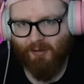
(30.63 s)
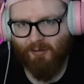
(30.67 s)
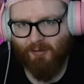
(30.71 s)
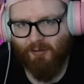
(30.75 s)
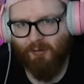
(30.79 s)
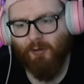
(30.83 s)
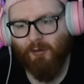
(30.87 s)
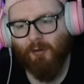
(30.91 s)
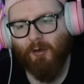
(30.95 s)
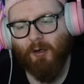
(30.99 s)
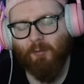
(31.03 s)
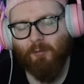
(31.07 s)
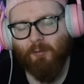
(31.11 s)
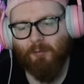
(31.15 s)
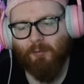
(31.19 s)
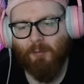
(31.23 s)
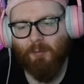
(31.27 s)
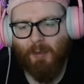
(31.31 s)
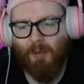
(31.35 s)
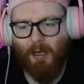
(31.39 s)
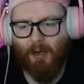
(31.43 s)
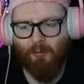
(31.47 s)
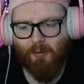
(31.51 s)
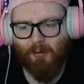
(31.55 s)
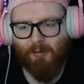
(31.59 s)
so I'm
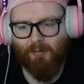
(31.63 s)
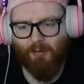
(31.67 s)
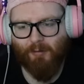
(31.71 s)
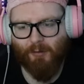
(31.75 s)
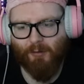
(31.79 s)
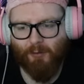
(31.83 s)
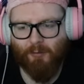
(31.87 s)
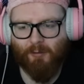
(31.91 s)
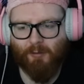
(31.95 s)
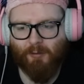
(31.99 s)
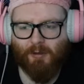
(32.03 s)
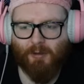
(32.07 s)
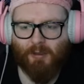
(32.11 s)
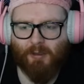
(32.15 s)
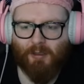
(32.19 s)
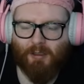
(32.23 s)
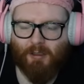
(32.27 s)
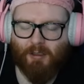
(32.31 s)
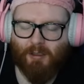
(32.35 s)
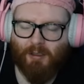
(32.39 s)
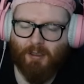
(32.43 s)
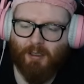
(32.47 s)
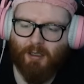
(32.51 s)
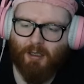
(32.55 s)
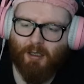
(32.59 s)
powering through,
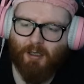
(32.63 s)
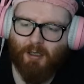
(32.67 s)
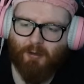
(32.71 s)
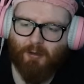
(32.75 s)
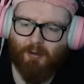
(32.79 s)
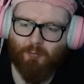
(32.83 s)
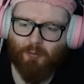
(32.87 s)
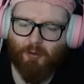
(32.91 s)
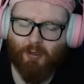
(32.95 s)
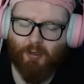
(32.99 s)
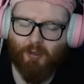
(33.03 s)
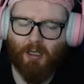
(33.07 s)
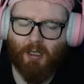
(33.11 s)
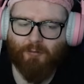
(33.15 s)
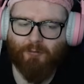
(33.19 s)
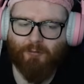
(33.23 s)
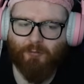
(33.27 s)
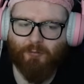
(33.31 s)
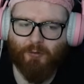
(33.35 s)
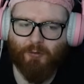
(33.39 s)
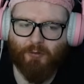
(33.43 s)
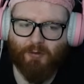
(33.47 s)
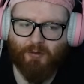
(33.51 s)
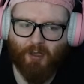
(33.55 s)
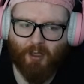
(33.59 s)
and we're going to have a
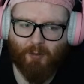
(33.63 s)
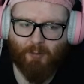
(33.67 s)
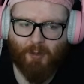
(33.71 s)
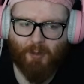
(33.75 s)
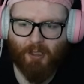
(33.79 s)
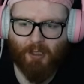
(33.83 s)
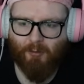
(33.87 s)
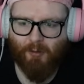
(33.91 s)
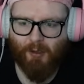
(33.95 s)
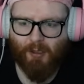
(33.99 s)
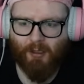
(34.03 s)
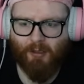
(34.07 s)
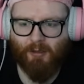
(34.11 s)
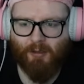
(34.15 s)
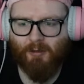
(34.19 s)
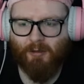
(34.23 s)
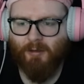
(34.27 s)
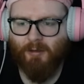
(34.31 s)
fun time anyway.